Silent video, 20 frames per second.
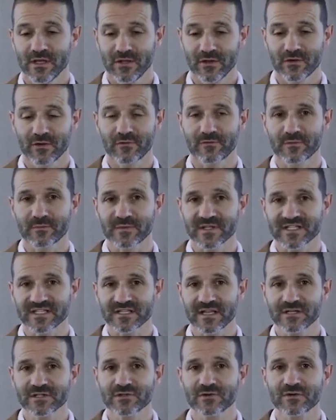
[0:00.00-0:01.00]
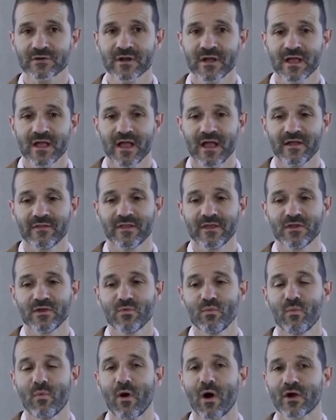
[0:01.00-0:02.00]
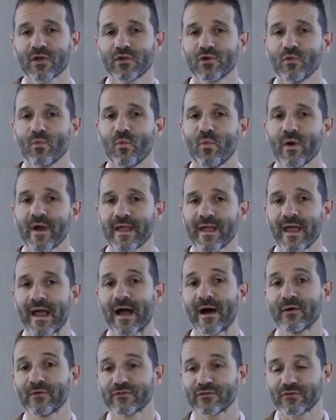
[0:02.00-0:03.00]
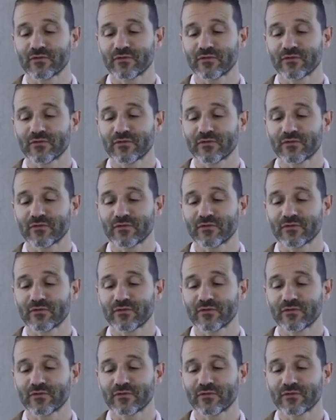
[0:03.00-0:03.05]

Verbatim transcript: You go from the center and then you walk your way out.